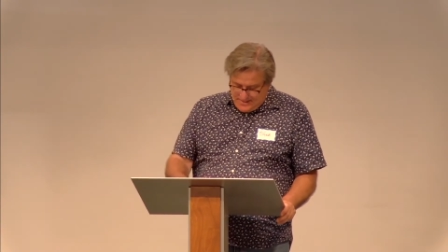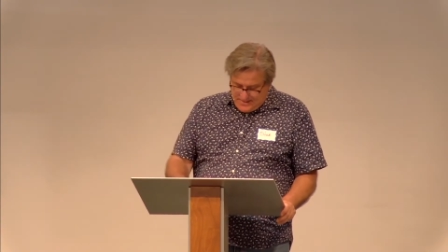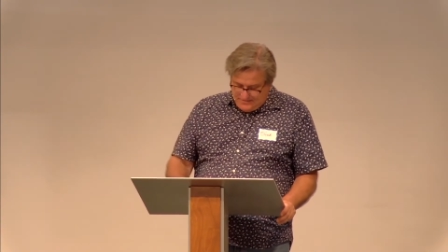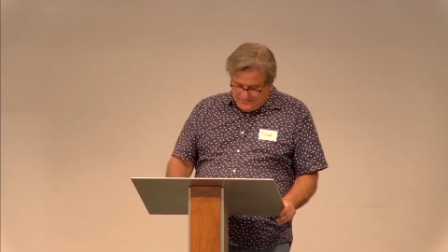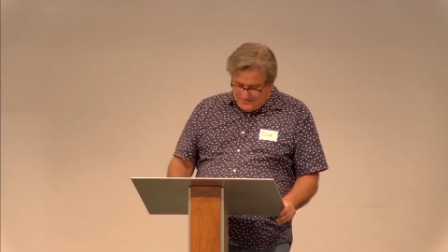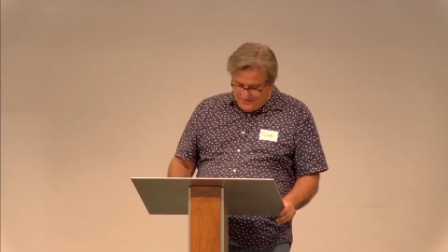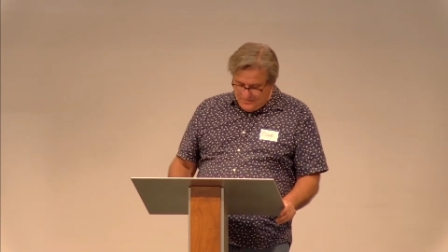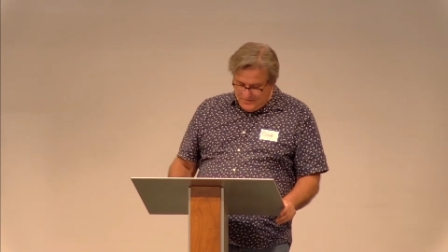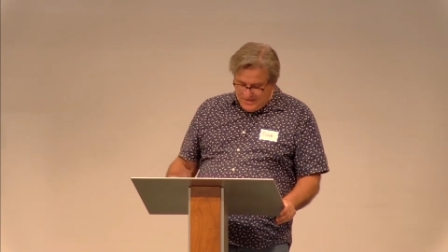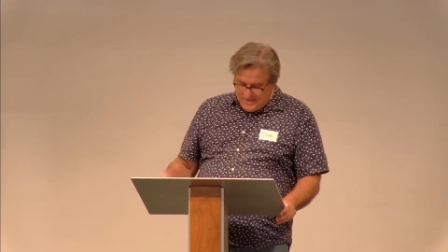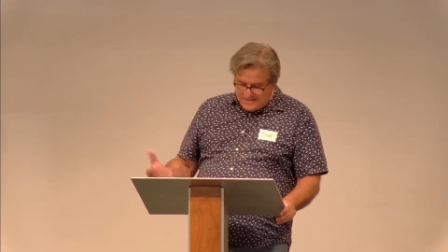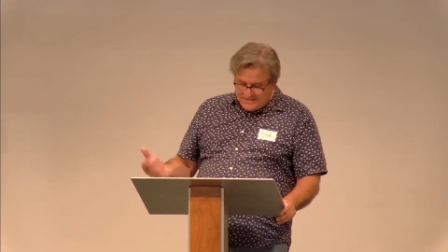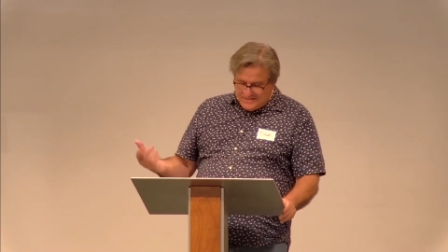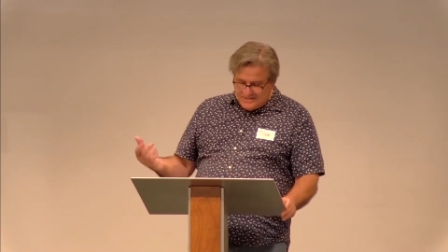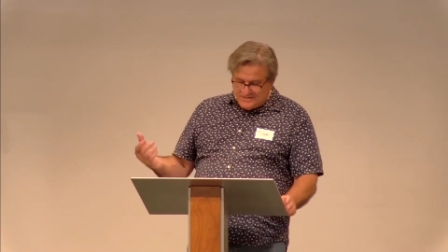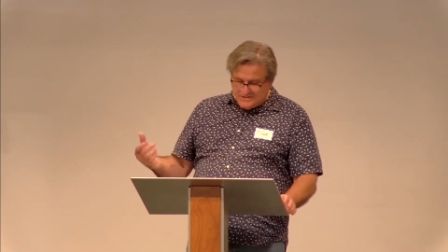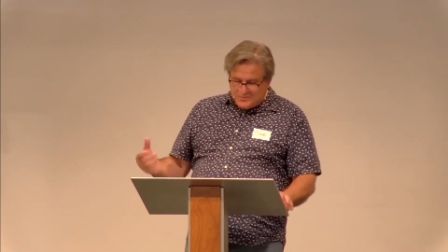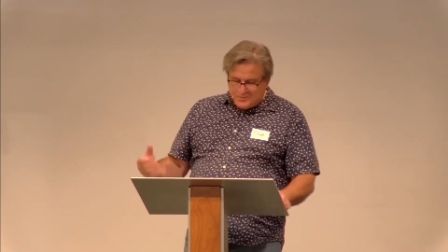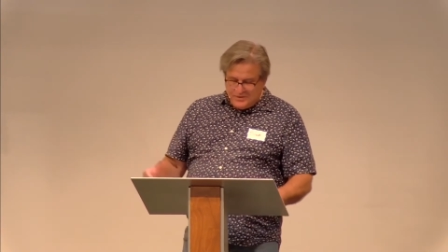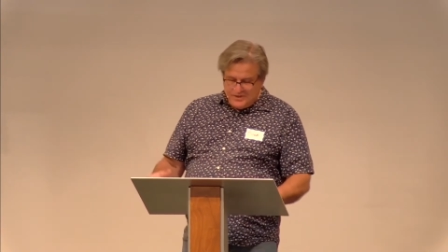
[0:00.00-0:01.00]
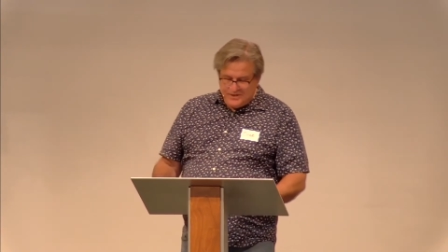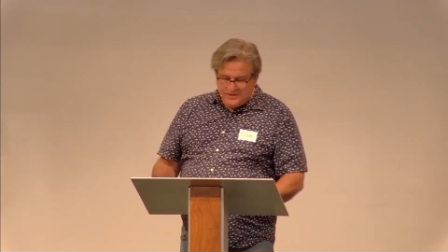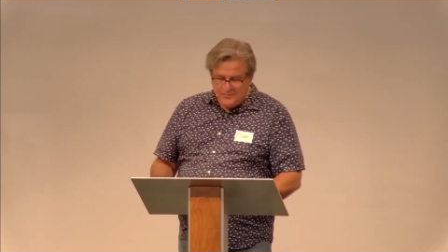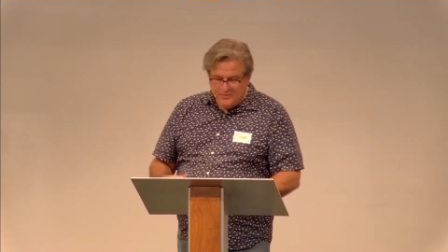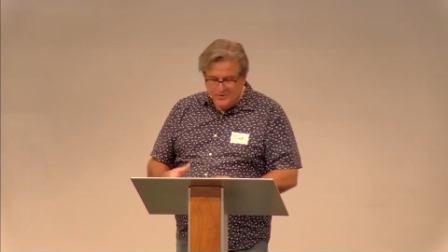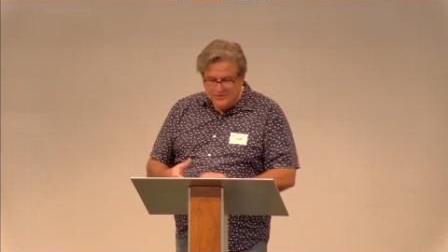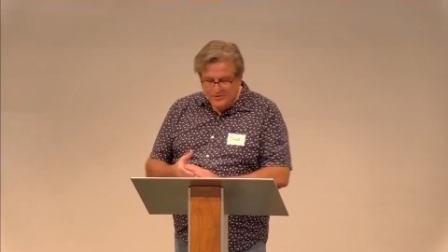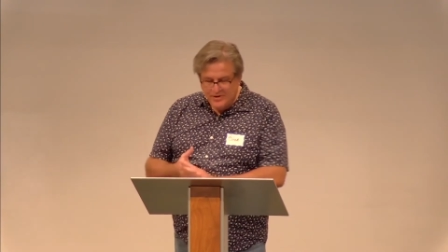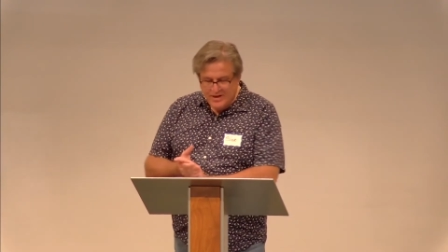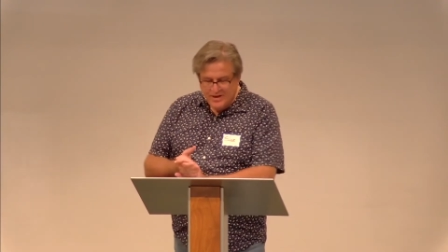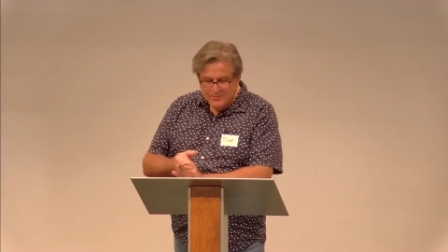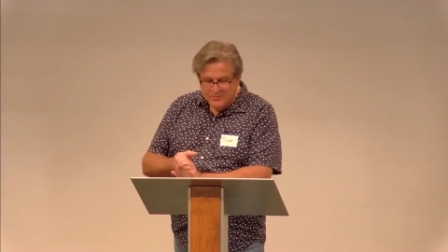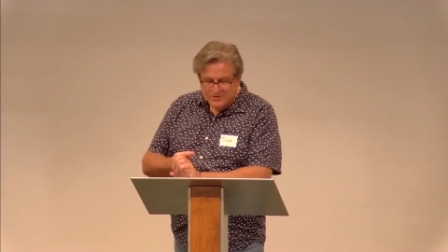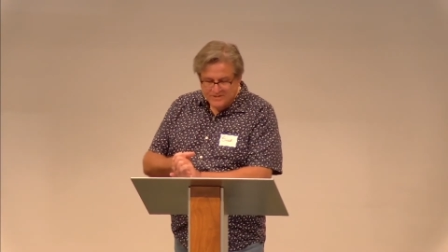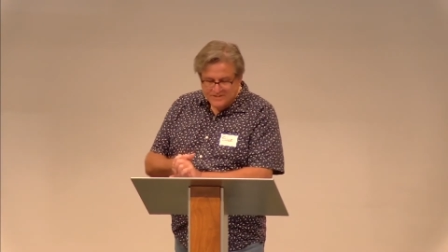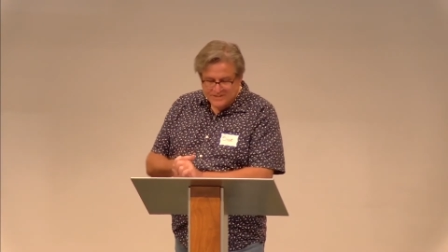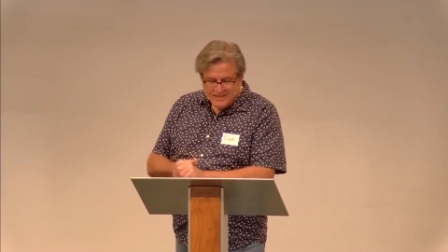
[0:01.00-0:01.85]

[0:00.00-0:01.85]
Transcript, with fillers: And at VBS this week, we were able